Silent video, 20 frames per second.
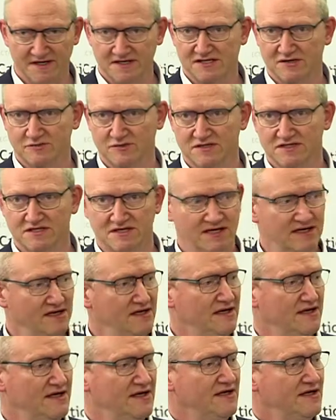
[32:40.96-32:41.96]
I would say,
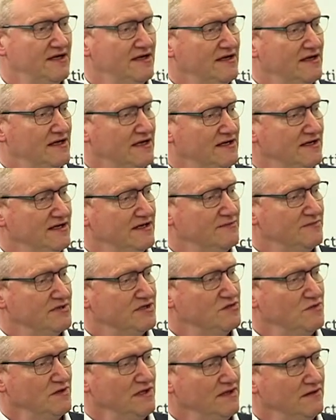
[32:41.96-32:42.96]

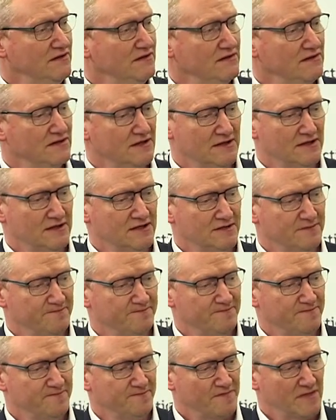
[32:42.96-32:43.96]
between
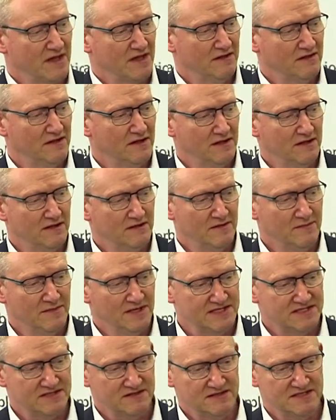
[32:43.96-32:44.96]
the
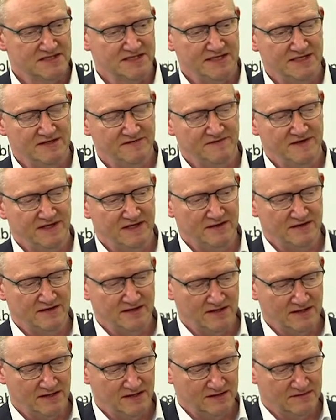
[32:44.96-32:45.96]
mast itself and
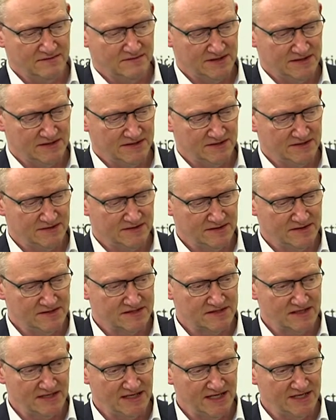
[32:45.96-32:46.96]
the
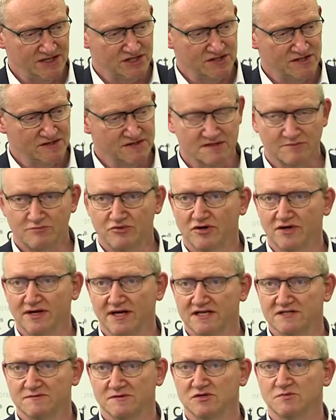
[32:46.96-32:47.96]
installations, the
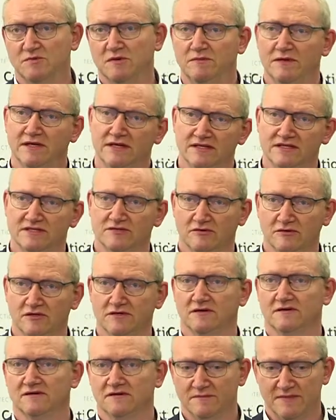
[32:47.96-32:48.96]
products which will be installed
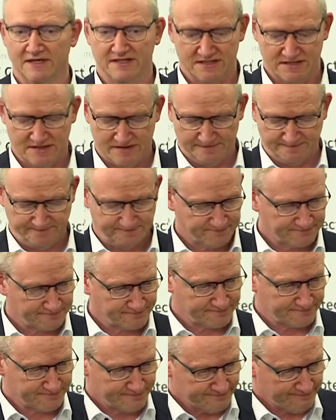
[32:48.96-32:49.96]
on the mast.
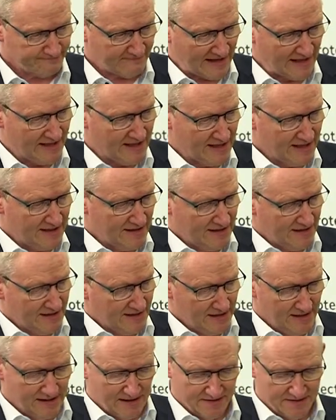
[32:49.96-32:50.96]

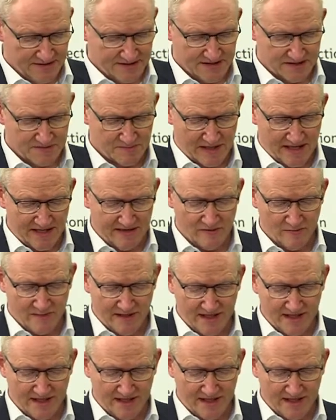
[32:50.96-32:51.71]
This is, by the way,